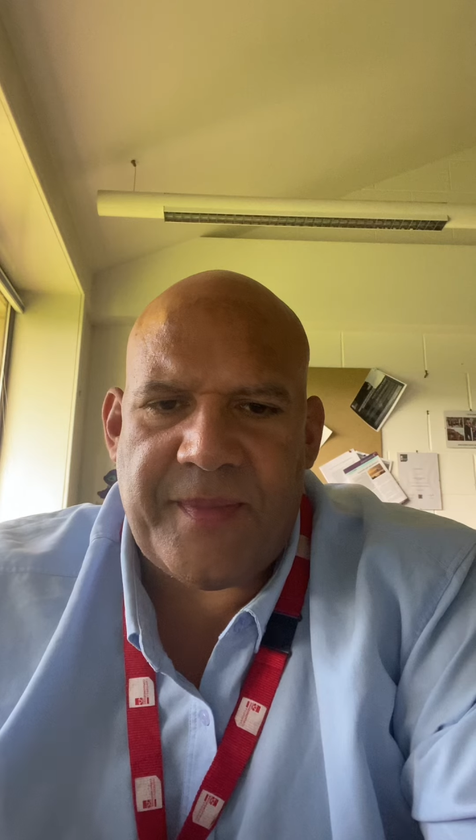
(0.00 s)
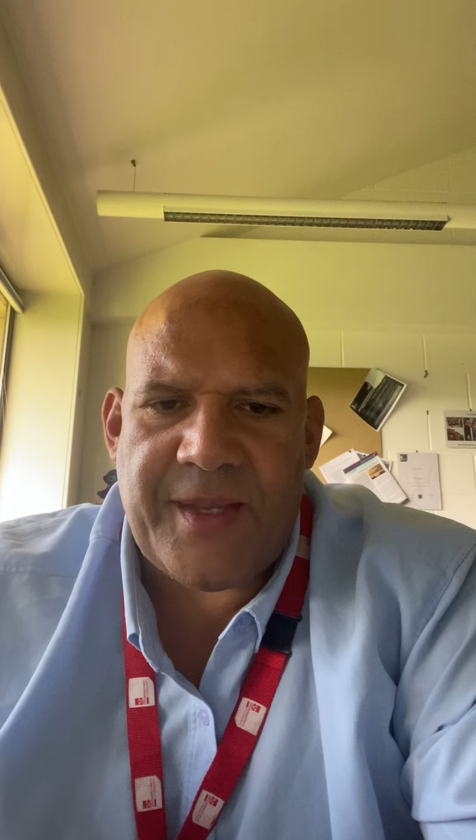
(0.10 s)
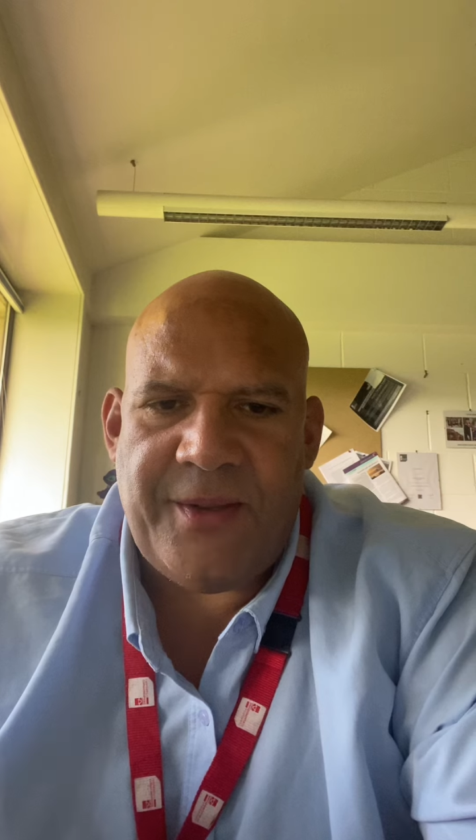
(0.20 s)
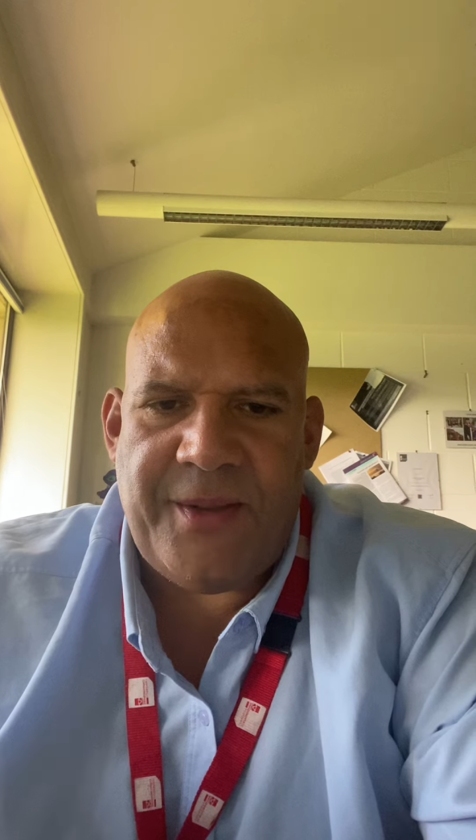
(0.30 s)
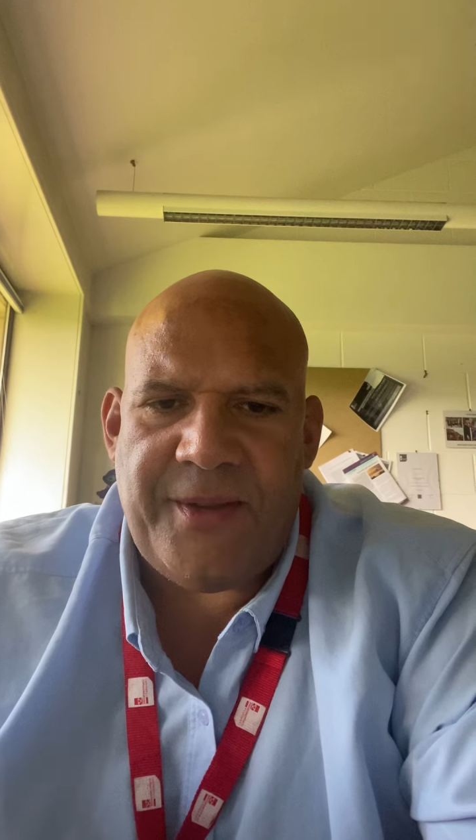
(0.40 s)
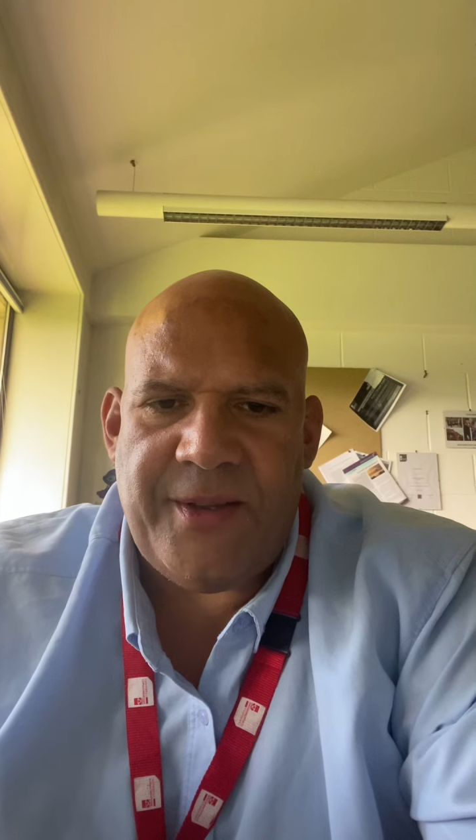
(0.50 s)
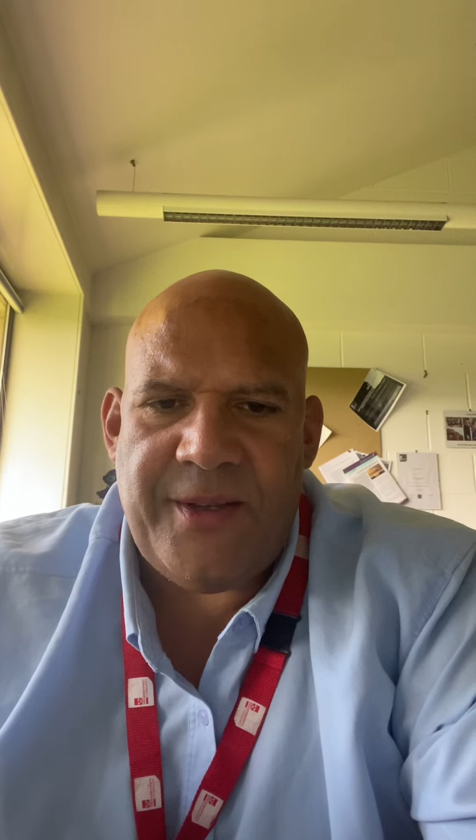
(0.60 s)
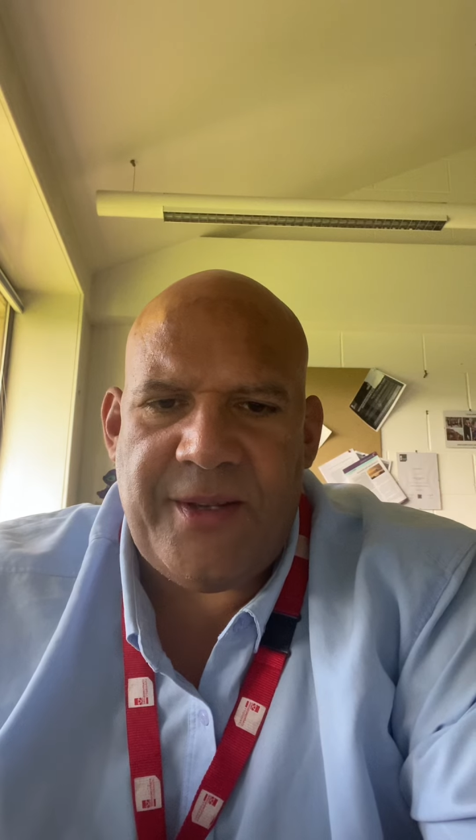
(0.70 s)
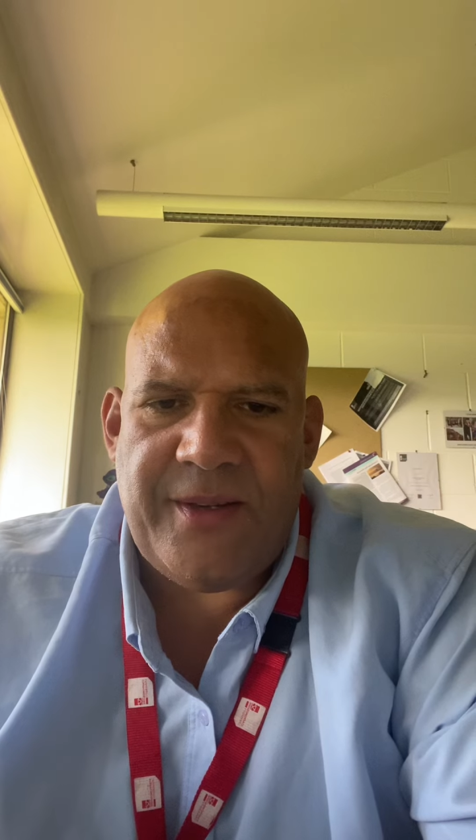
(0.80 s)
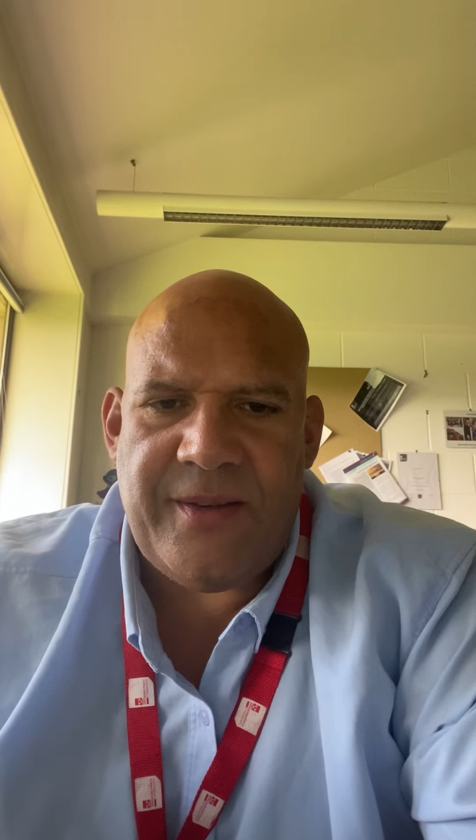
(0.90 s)
on the
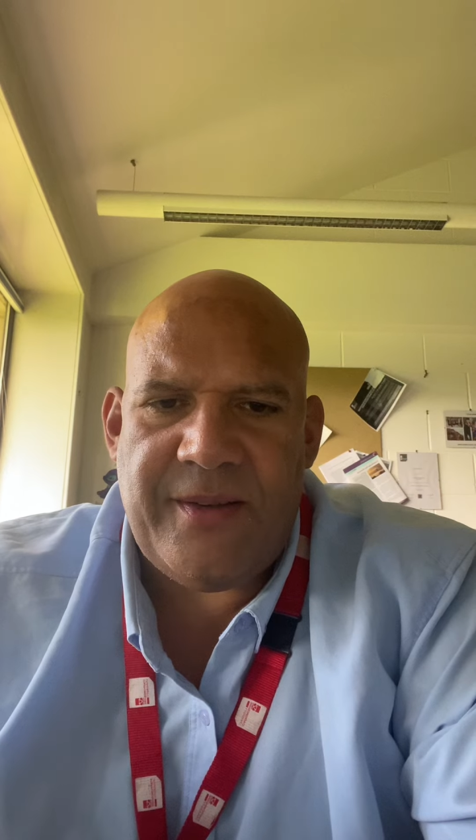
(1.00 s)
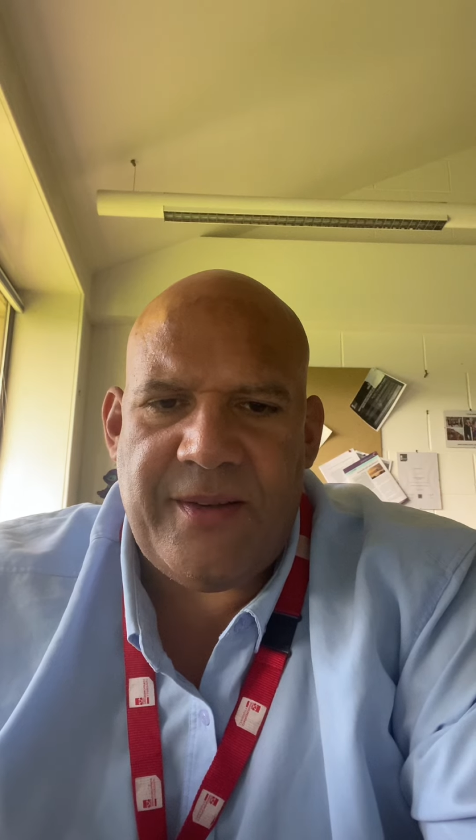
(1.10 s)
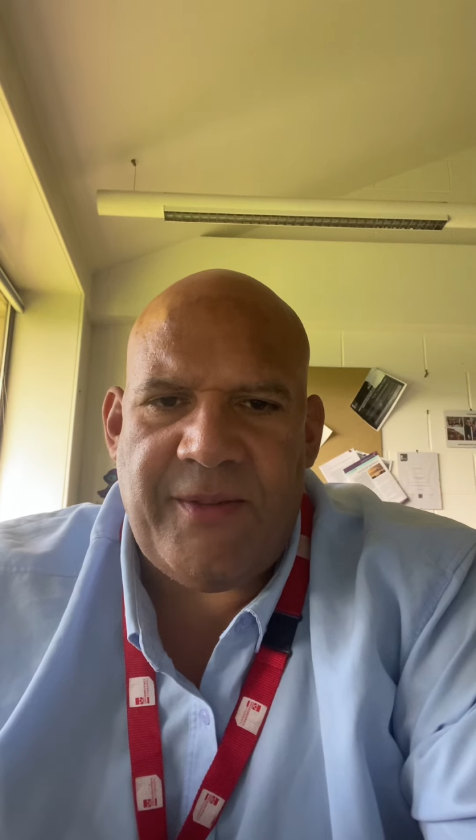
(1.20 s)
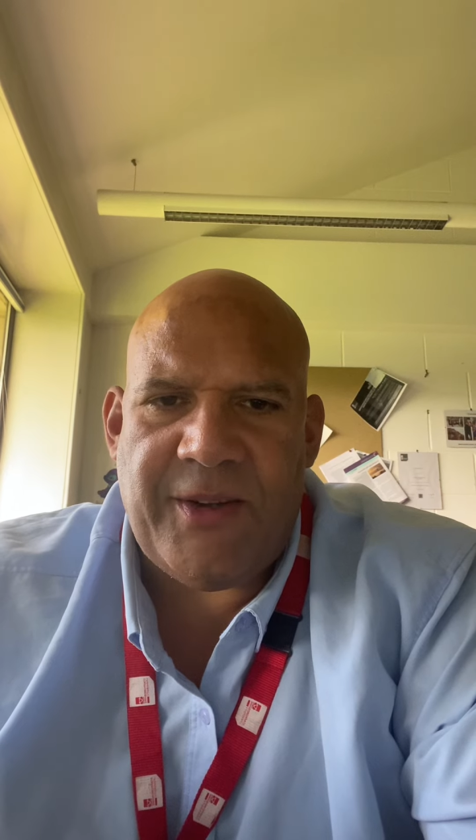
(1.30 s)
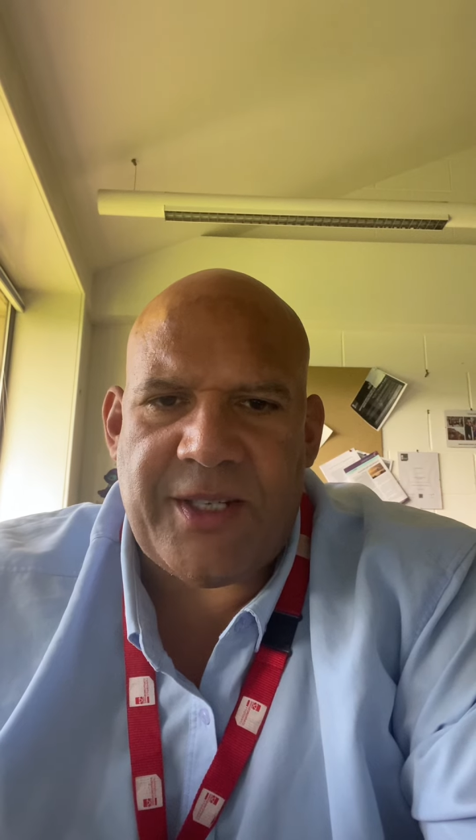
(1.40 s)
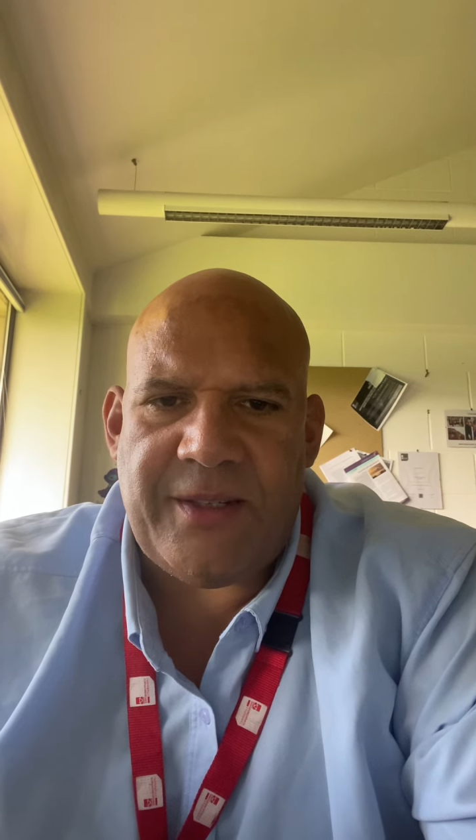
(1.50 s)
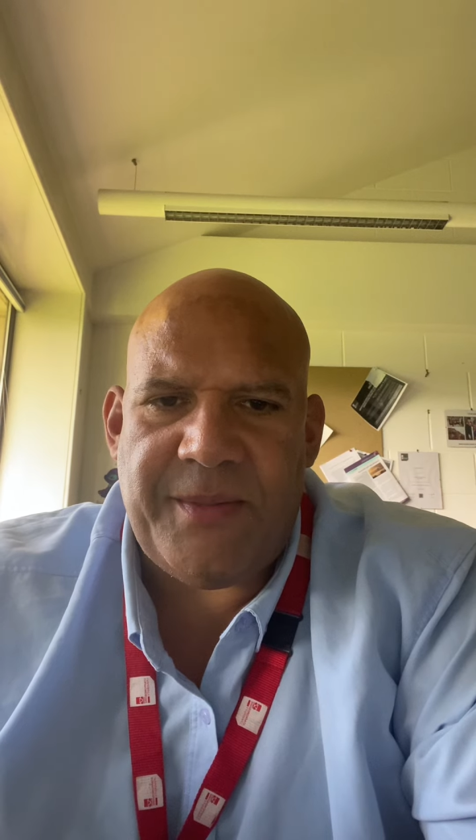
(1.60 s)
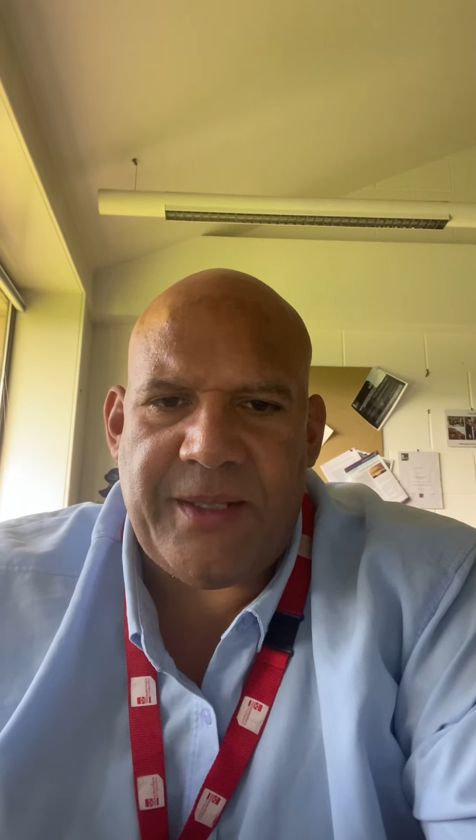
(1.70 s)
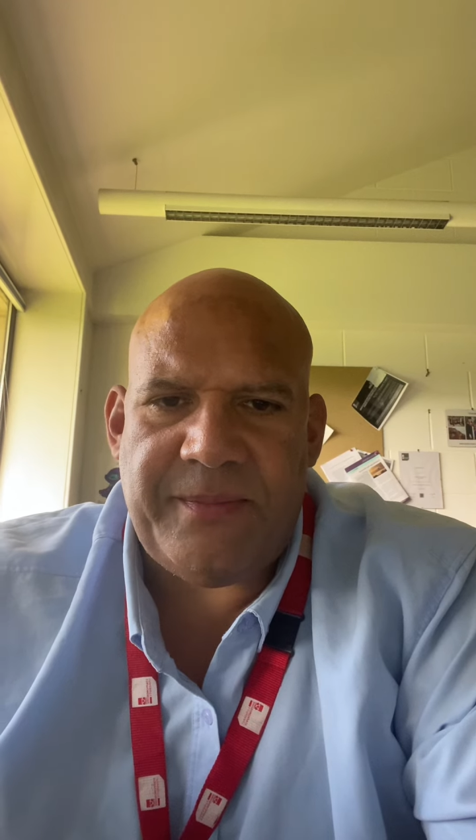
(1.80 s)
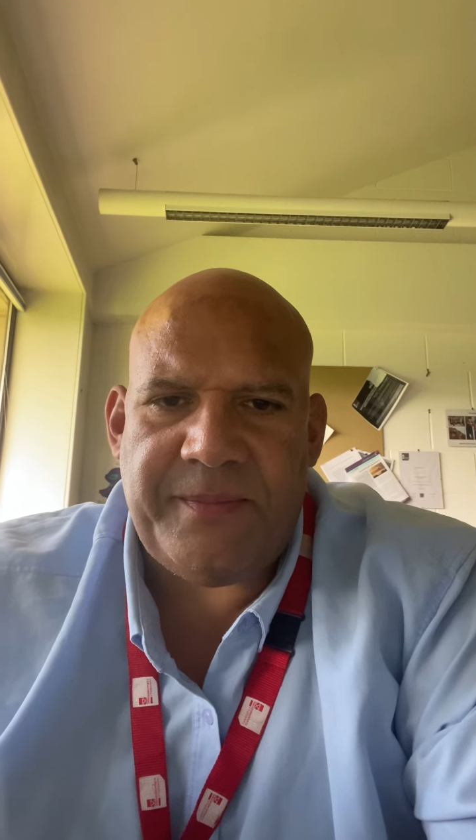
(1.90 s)
3rd of October.